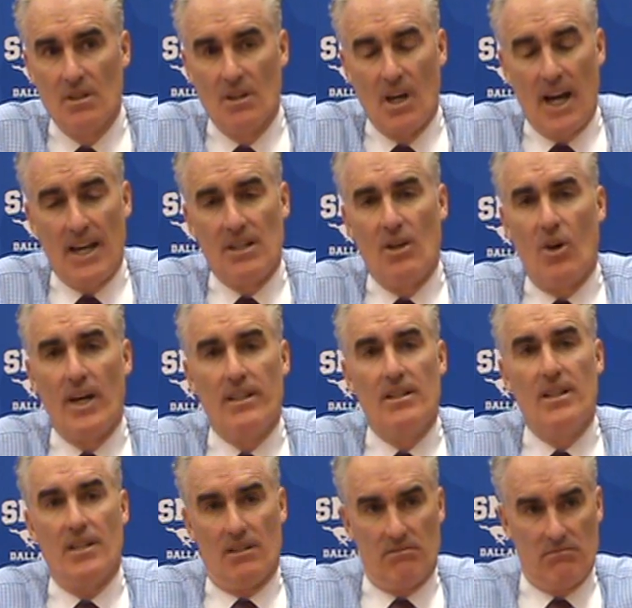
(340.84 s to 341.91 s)
I had no
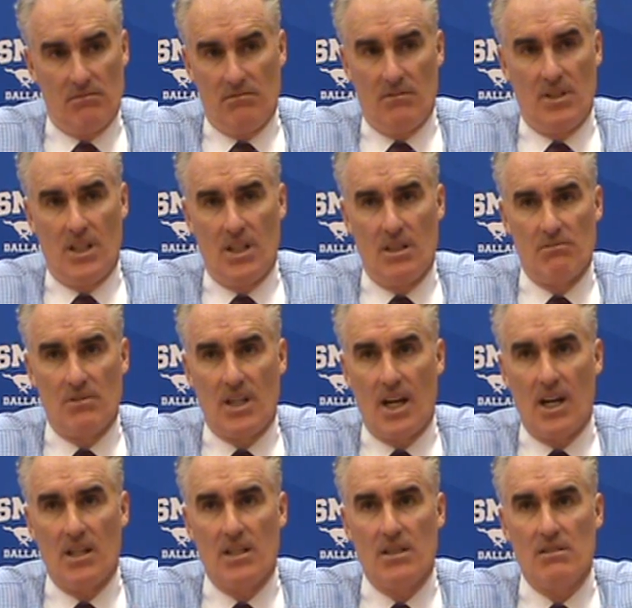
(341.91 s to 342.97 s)
idea.
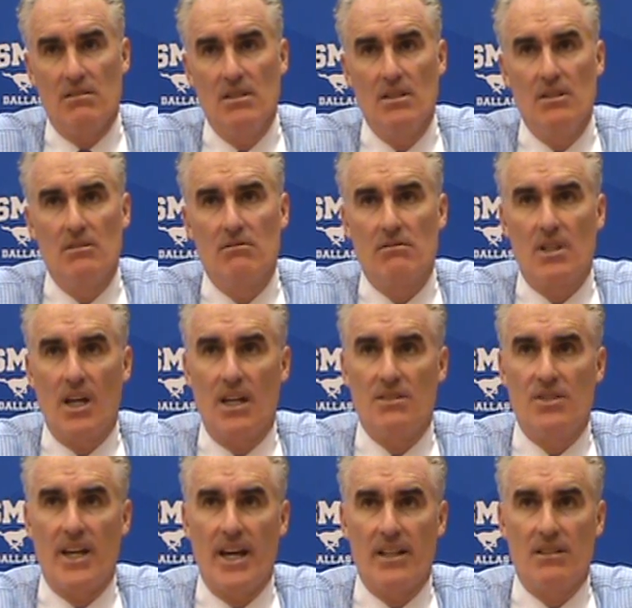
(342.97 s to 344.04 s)
Colin
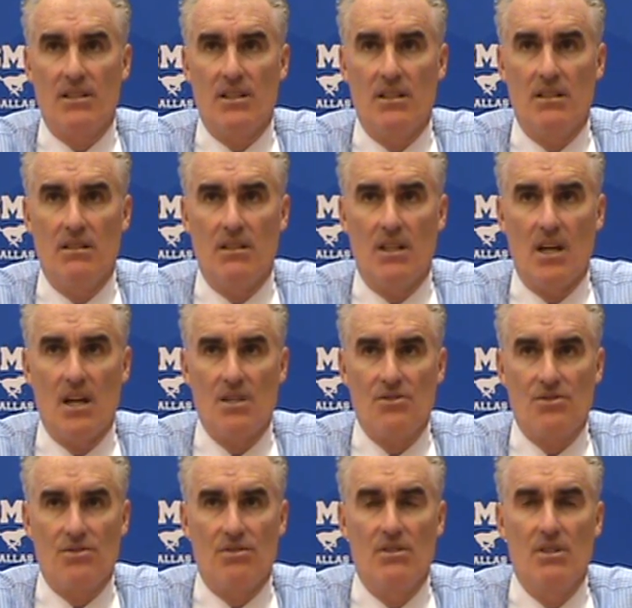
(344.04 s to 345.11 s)
contacted
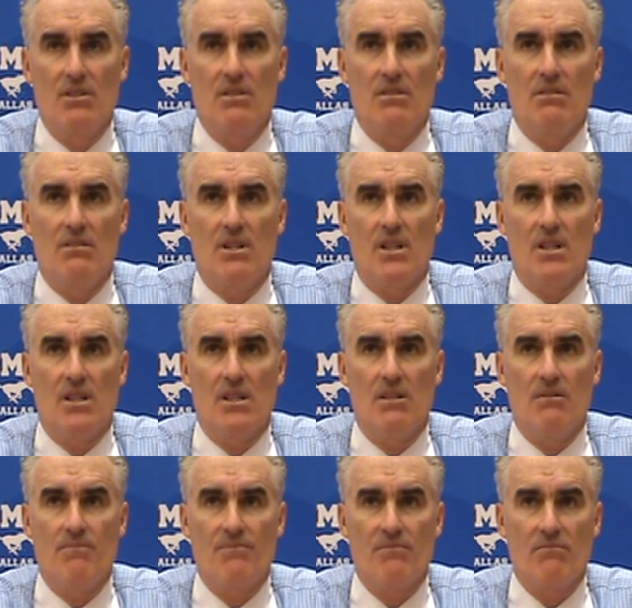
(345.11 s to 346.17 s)
us
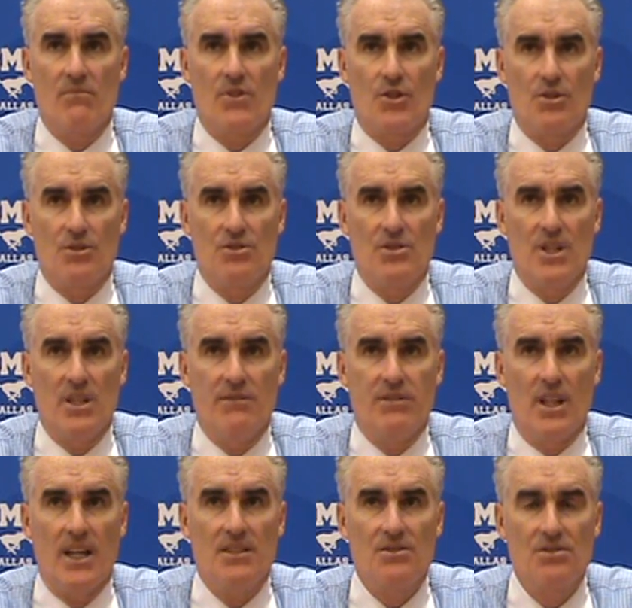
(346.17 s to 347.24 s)
through Steve
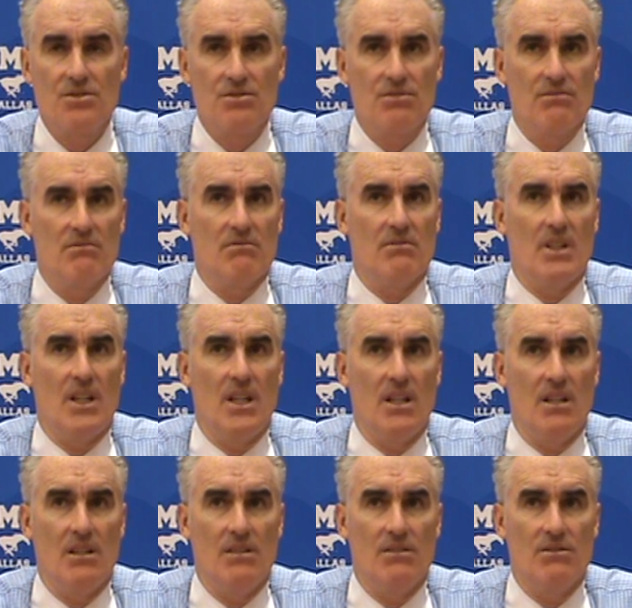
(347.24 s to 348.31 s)
Lutz
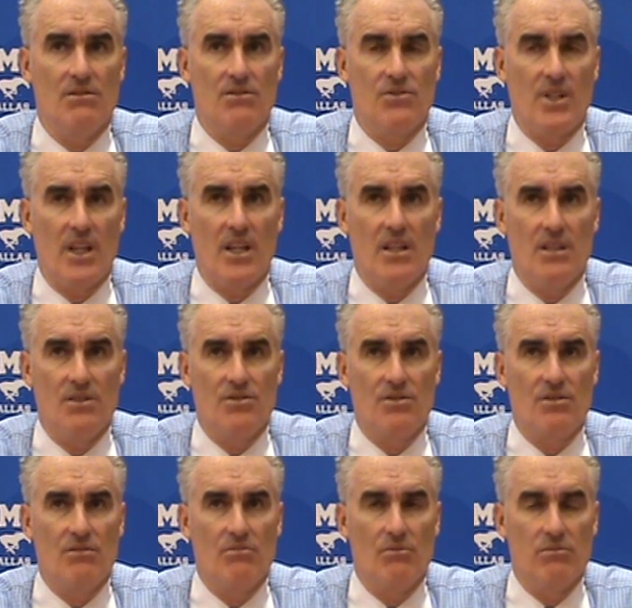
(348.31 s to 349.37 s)
and said he's,
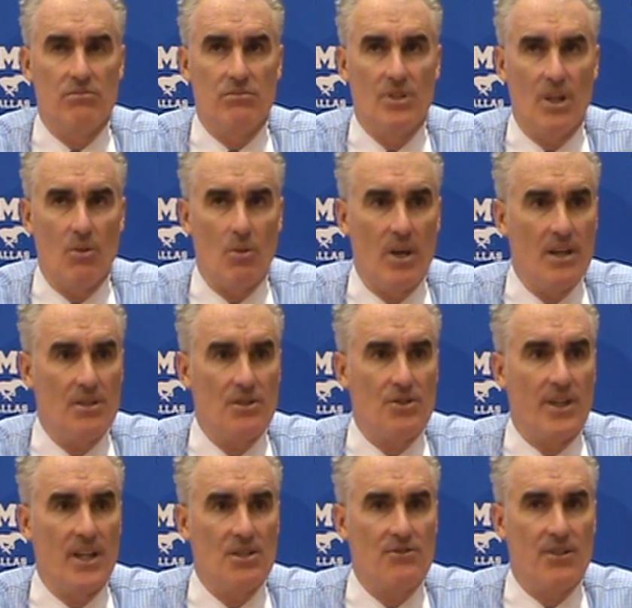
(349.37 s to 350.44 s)
wanted to
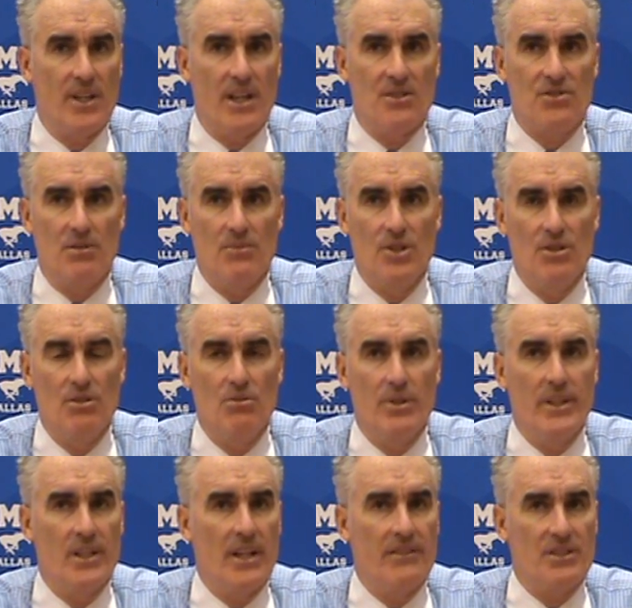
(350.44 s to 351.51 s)
transfer to SMU.
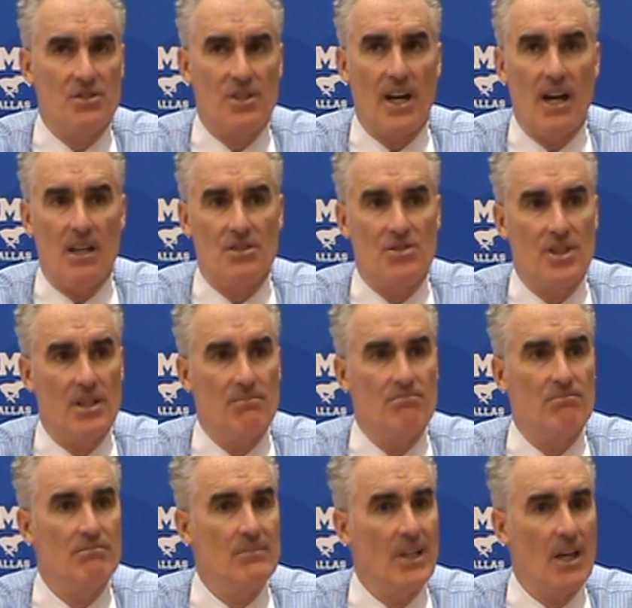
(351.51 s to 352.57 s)
We didn't have a scholarship.
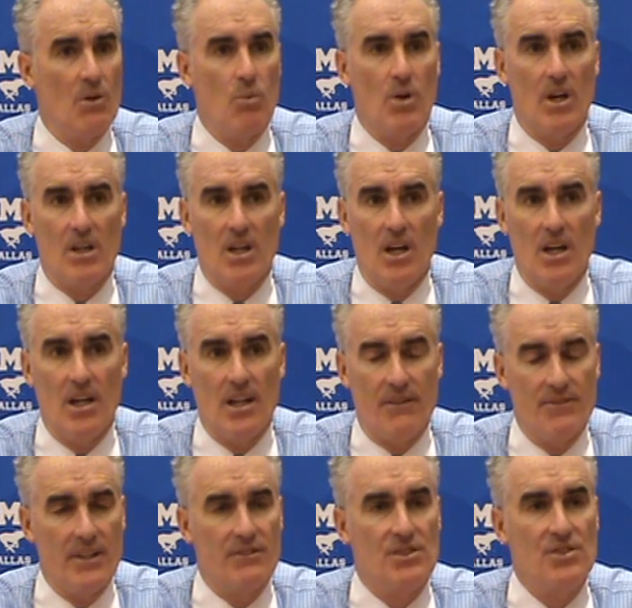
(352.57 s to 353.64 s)
He had a walk-on.
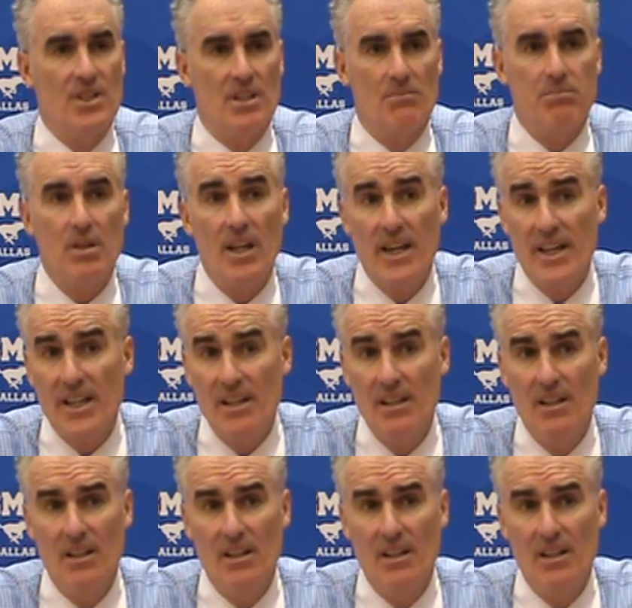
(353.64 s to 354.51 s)
I've never seen him play.